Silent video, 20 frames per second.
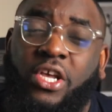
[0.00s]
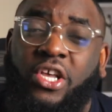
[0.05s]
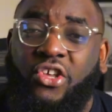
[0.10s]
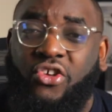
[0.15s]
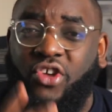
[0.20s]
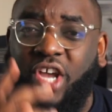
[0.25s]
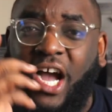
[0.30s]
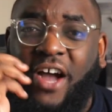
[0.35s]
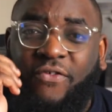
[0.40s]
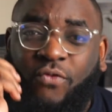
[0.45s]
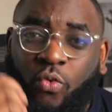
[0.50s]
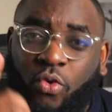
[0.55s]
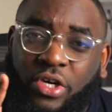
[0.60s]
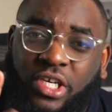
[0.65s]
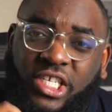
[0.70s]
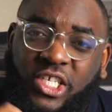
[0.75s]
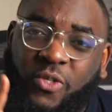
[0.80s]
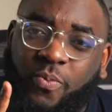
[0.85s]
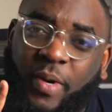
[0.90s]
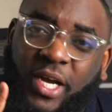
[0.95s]
You have one
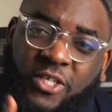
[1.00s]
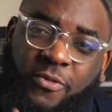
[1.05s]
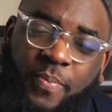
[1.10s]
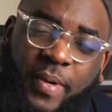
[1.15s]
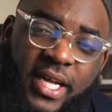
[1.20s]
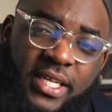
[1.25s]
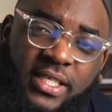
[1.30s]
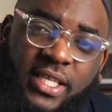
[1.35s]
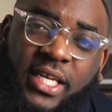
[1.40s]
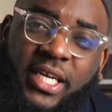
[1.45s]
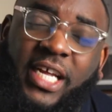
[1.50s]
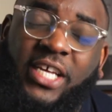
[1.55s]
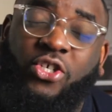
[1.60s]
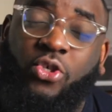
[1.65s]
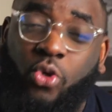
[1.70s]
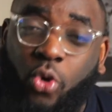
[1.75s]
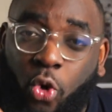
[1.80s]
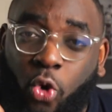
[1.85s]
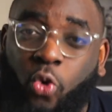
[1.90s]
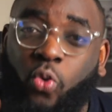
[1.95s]
dispatch partner that
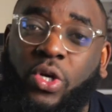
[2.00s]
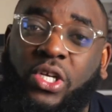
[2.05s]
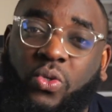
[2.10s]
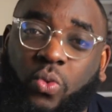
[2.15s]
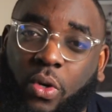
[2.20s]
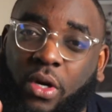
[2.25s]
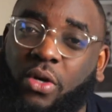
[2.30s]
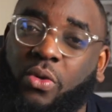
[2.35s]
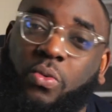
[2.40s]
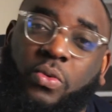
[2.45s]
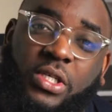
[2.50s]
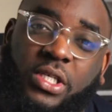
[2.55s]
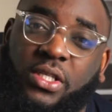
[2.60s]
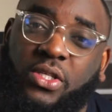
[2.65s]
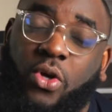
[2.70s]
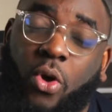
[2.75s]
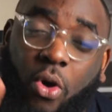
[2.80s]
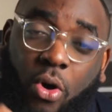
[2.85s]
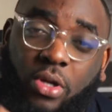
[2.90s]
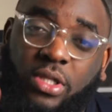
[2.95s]
you always work with
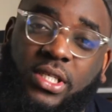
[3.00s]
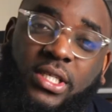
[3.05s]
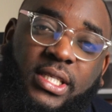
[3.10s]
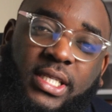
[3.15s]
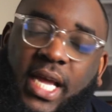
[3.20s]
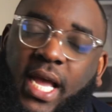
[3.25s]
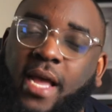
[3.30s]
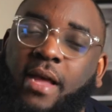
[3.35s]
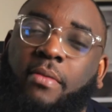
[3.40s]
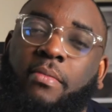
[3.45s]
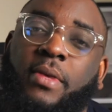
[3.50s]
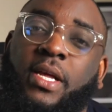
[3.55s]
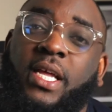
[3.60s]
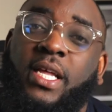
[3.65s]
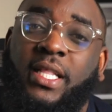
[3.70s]
all the time,